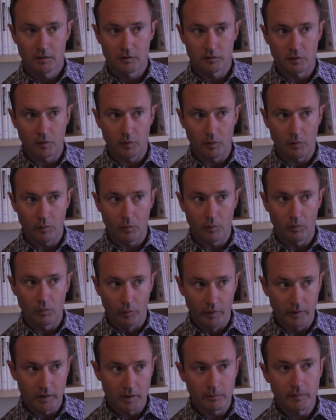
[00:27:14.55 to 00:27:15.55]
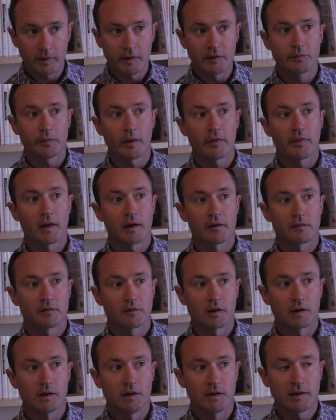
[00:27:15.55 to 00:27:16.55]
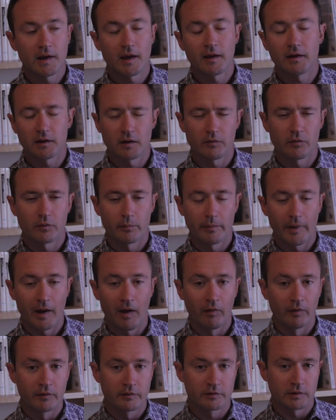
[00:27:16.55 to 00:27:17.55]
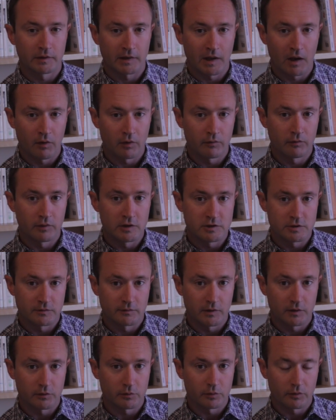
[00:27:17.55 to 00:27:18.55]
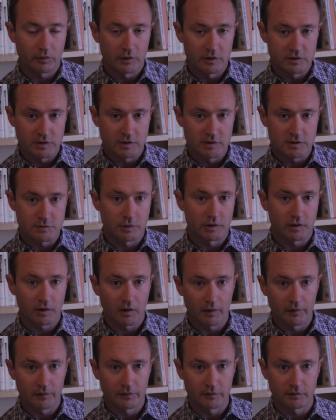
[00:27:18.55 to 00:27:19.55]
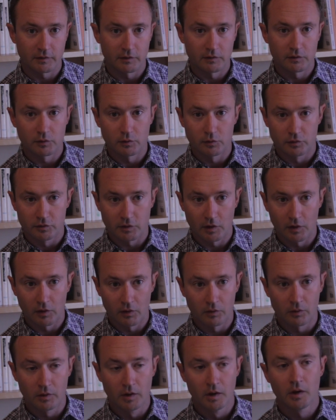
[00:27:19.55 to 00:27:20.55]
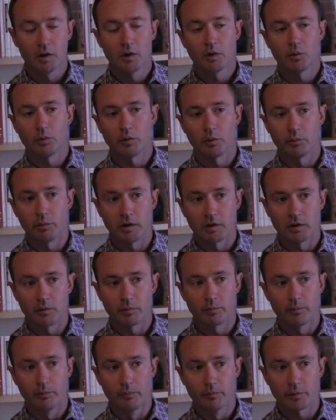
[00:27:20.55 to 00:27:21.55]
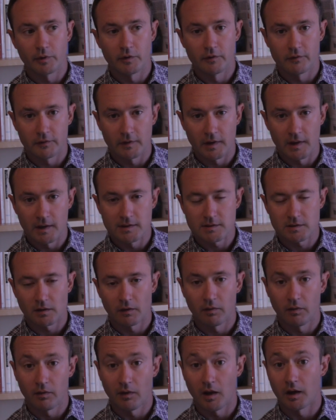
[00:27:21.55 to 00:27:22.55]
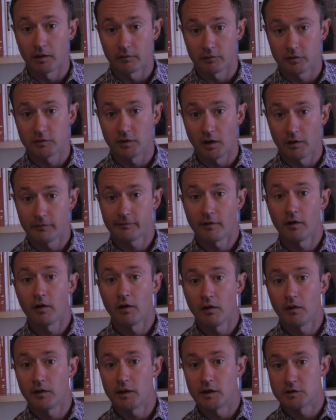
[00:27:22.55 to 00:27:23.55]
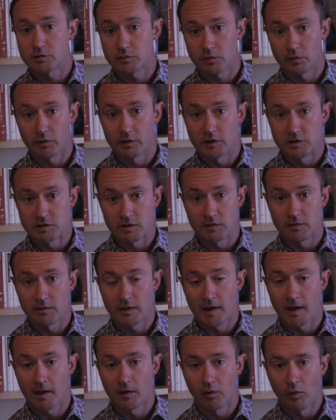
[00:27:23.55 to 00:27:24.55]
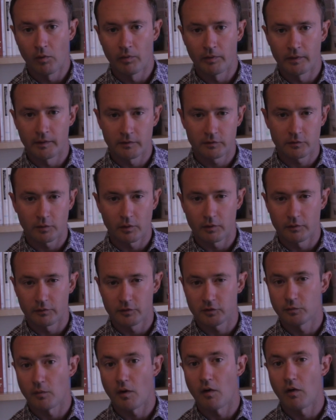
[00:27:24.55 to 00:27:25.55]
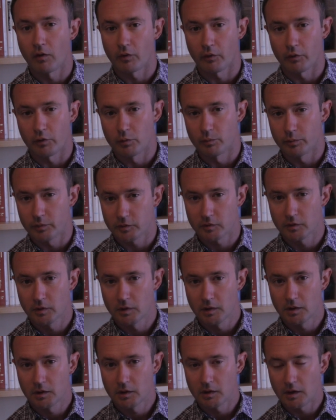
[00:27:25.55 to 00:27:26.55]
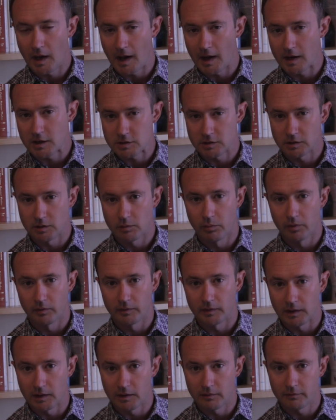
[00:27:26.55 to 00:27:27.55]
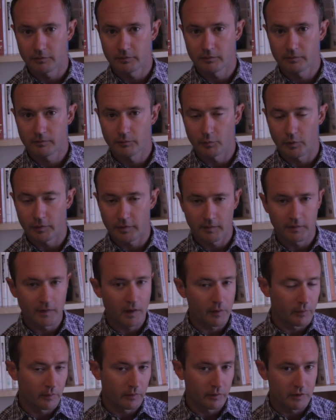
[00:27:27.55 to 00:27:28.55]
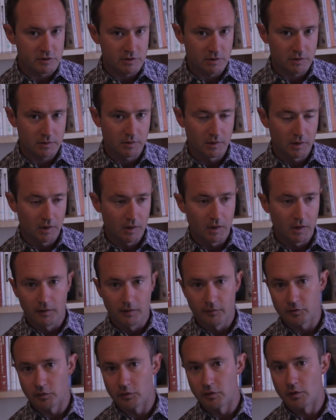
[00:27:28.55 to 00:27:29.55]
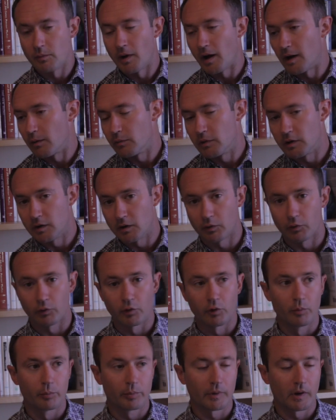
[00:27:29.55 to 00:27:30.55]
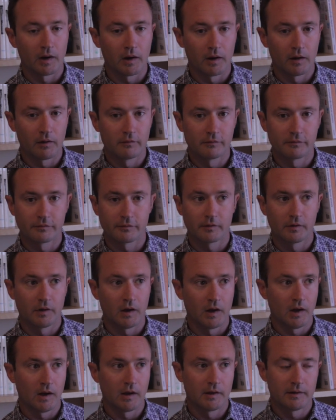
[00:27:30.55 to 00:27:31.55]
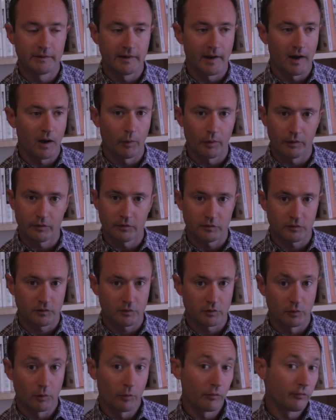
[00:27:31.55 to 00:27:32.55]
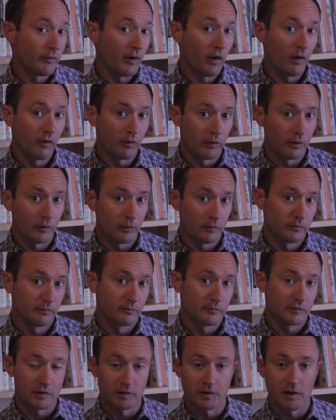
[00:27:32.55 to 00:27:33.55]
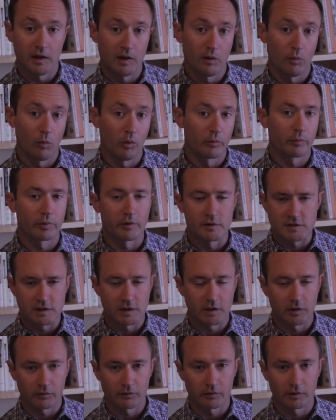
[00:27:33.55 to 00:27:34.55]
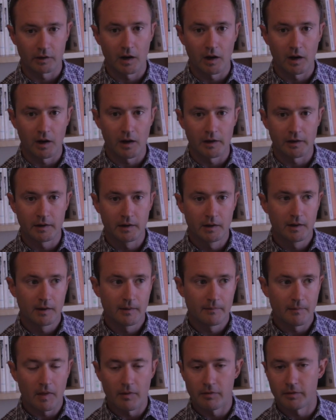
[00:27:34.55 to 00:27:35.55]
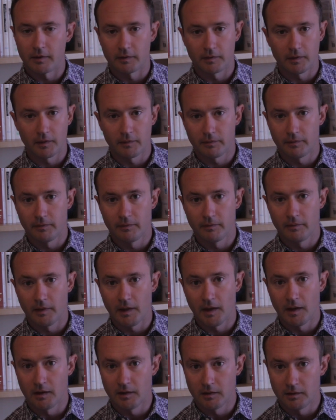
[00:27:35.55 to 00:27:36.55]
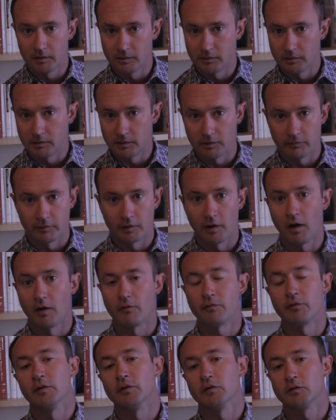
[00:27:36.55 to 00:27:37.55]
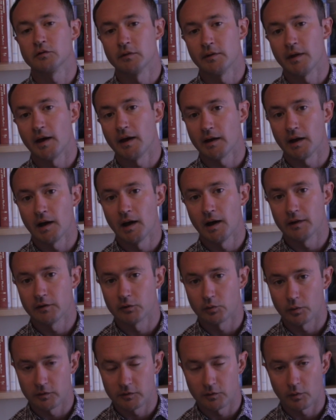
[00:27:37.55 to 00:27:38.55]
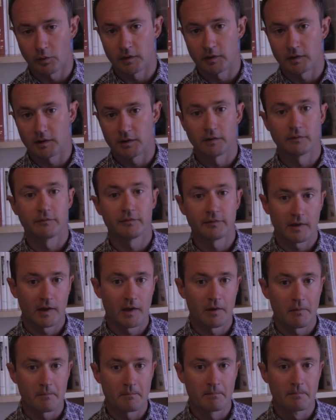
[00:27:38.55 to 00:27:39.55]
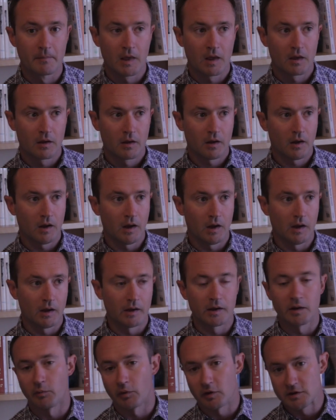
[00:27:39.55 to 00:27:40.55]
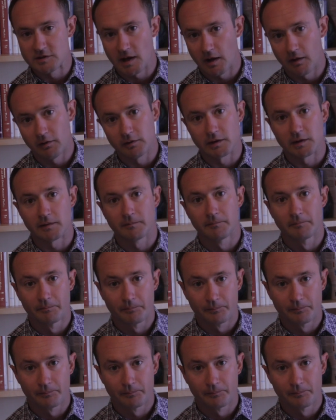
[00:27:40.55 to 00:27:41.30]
So what he means by that is that he can't give a balanced account of each of these religions, because to do so would be to present a lot of stuff on each religion that only sort of small groups actually believe within that religion. So there might be a group of Taoists who follow today one particular god and think that giving offerings to that god is what's going to give them immortality.